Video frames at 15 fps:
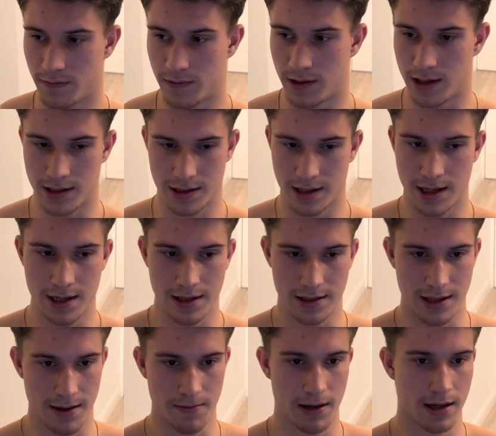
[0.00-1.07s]
there's kids
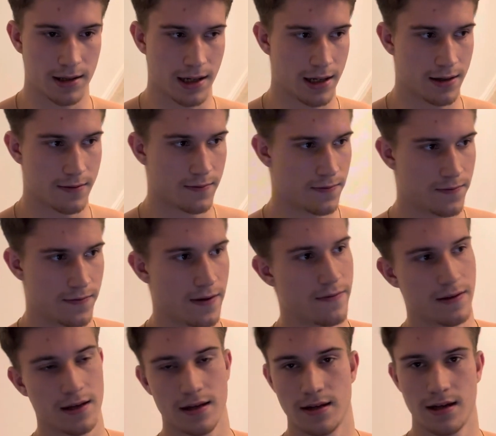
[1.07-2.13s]
that make like
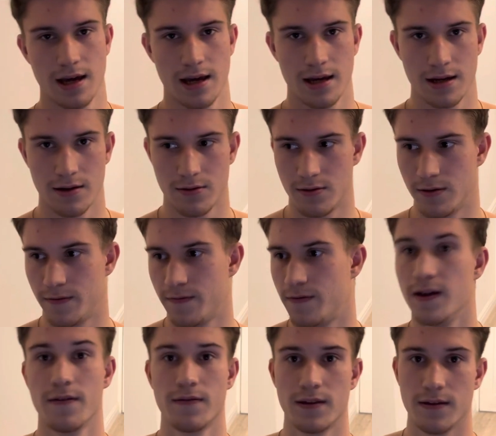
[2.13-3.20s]
15k or
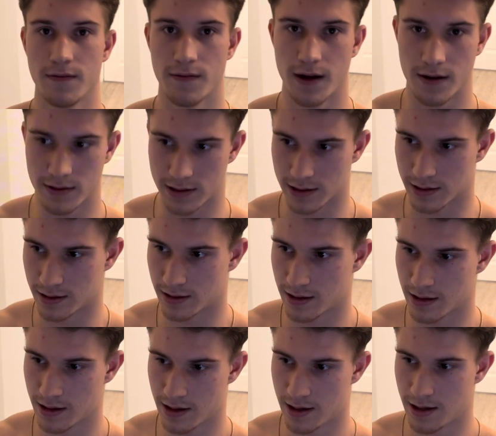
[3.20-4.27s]
50,000,
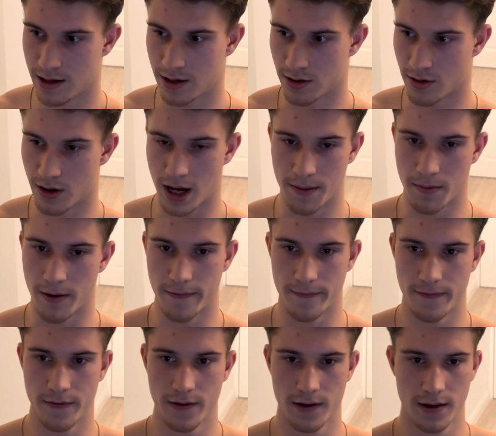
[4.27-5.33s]
a
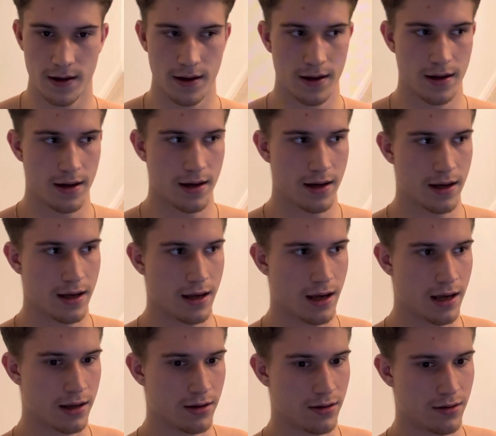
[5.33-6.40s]
month,
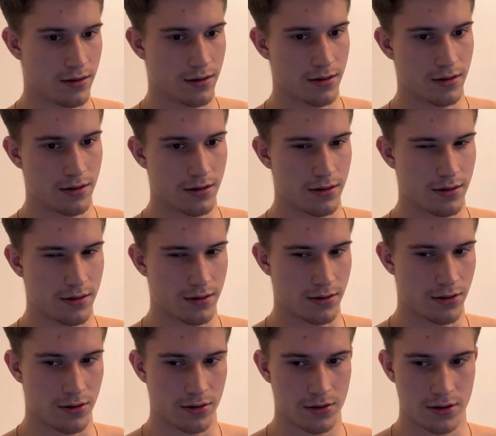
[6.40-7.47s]
and
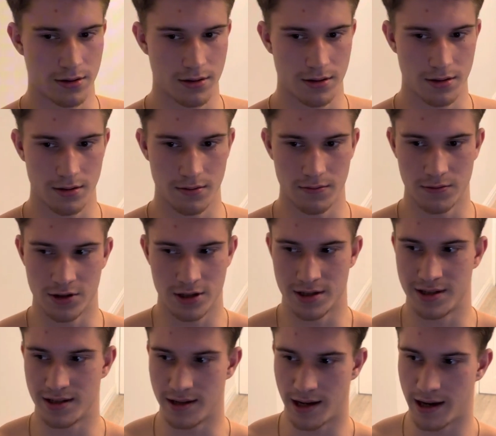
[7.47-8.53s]
you're
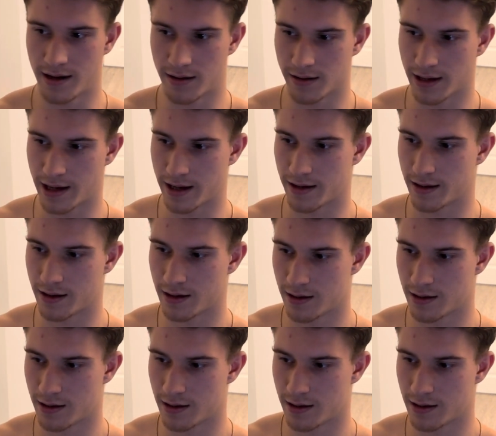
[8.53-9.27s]
just here like,